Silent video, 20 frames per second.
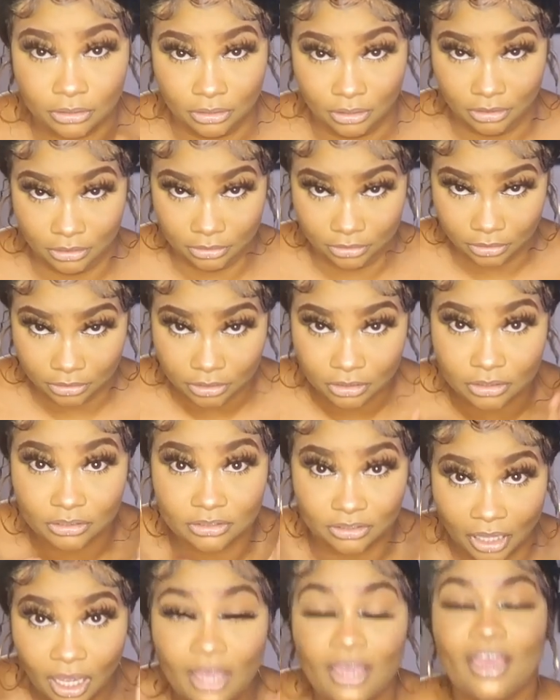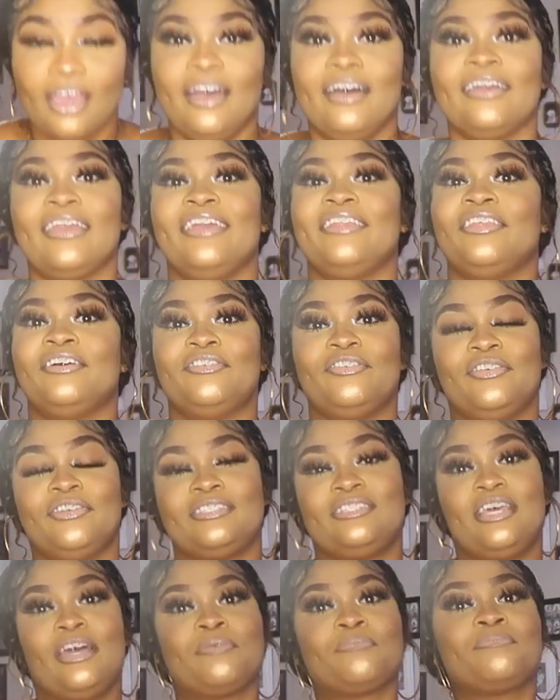come, come, come. Okay, now
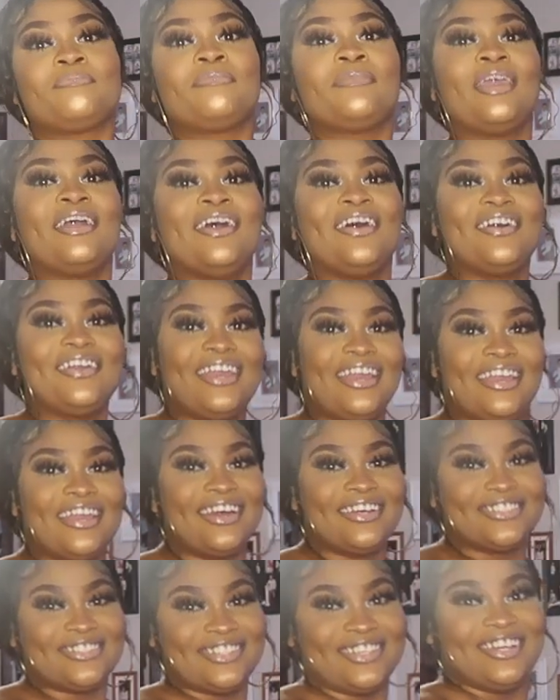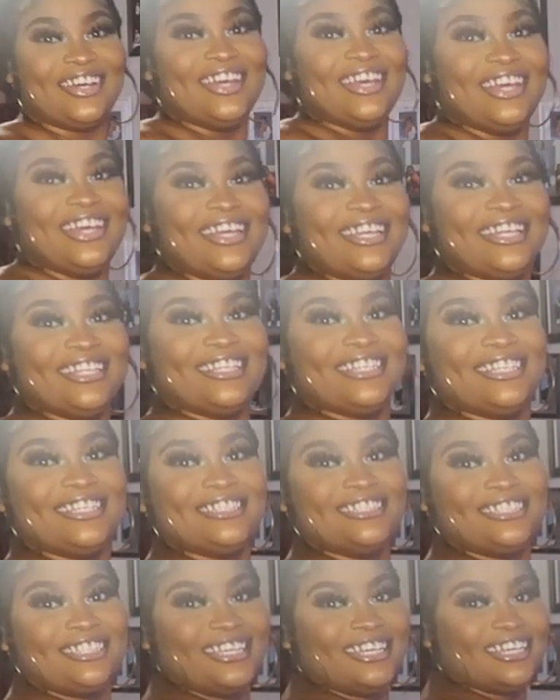first step. Okay, y'all.
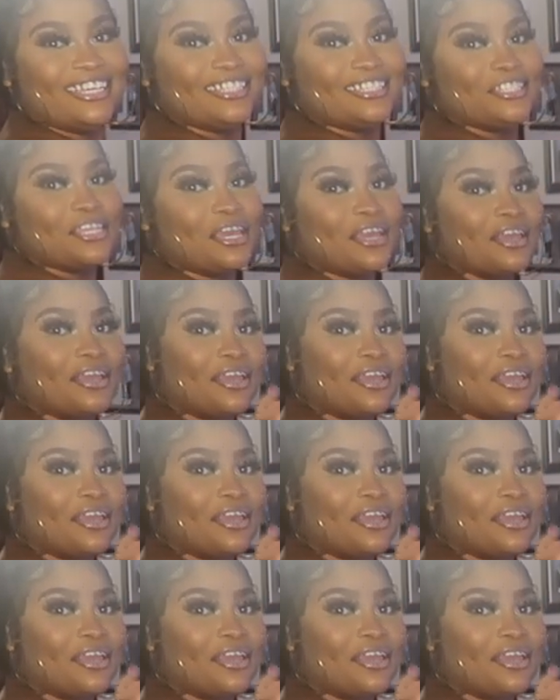This is